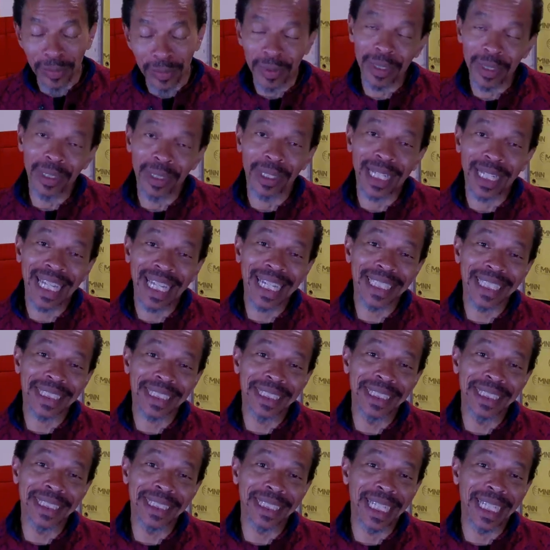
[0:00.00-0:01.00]
last
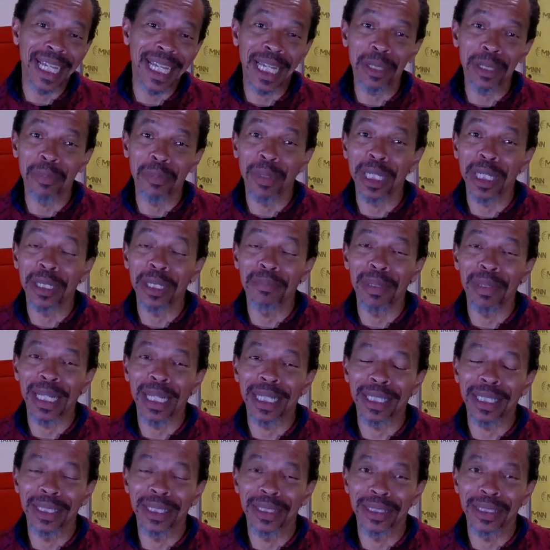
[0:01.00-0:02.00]
season, I had to bring it
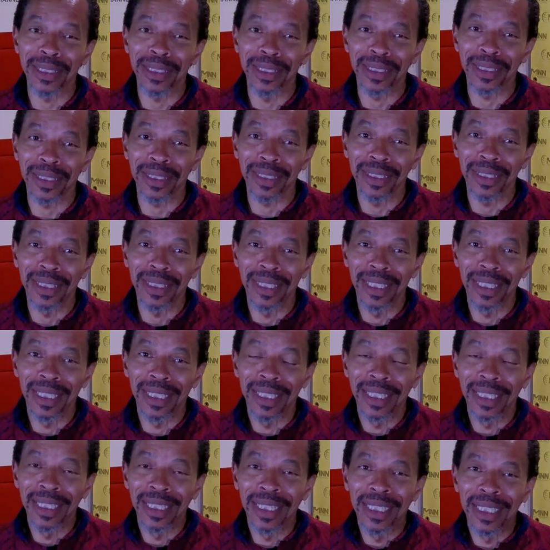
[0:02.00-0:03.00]
back this season.
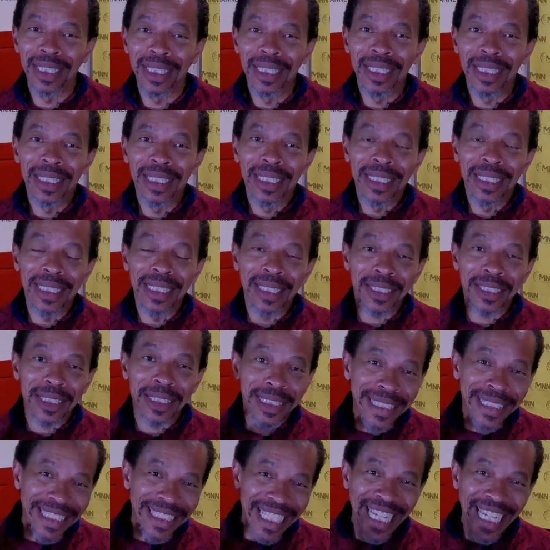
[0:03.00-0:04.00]
Now,
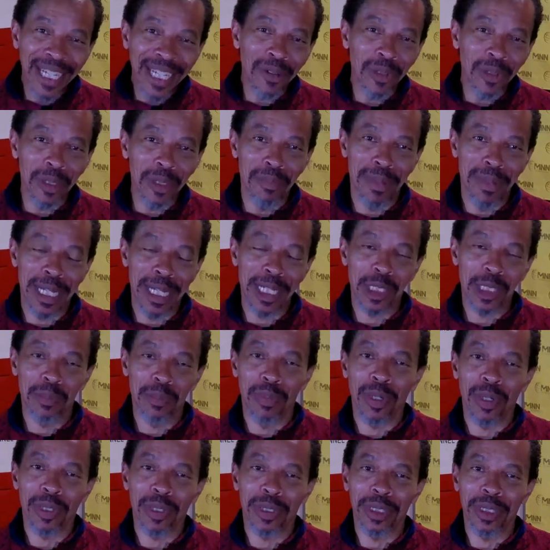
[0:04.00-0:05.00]
today on The Man's
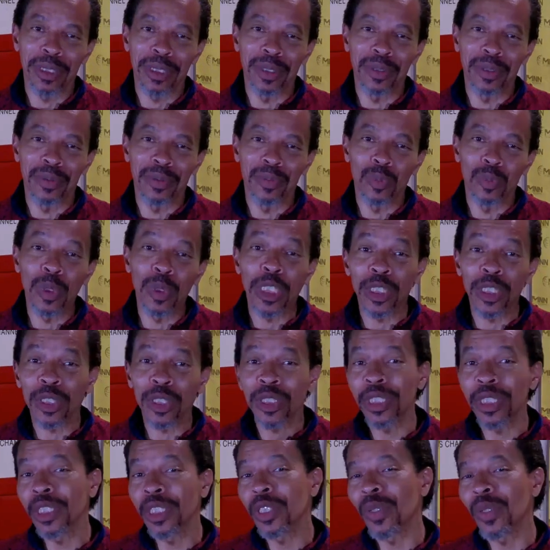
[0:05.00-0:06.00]
Bartender, we
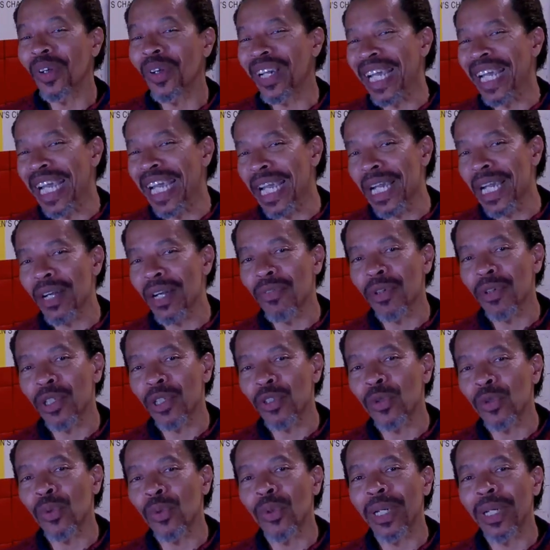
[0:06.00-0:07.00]
continue our
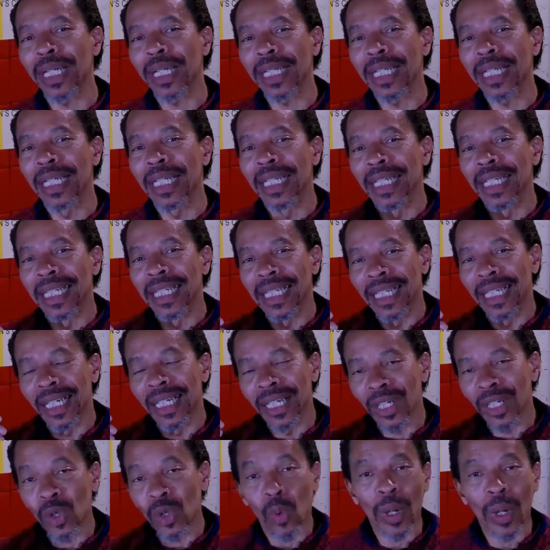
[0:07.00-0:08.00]
ever-growing
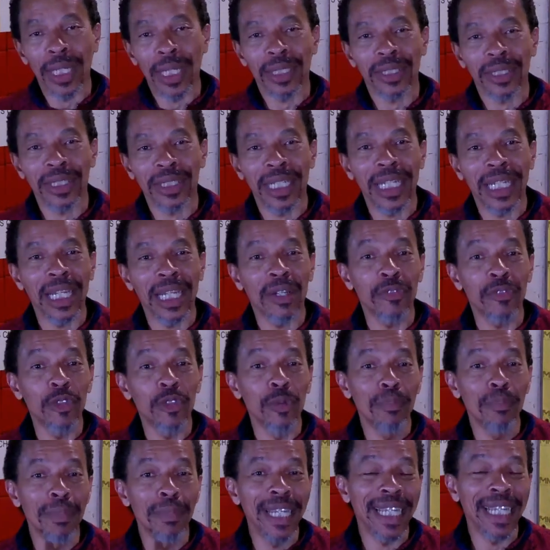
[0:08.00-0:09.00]
quest to have you
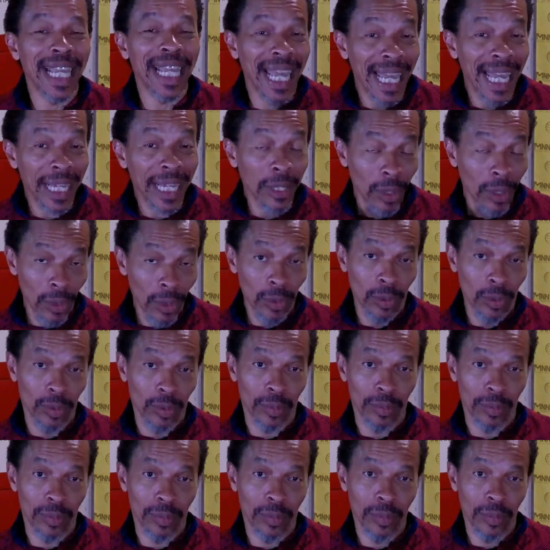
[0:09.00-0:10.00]
make at home
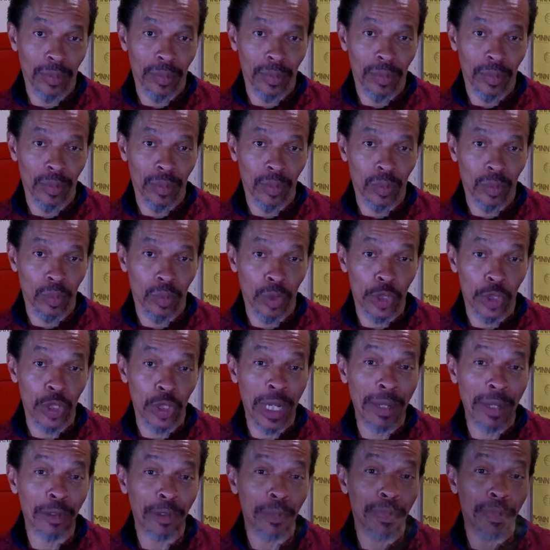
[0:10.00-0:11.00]
what
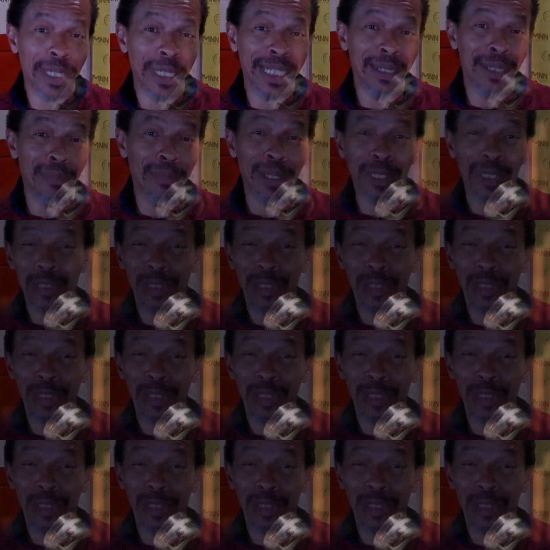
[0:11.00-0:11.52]
you have to pay about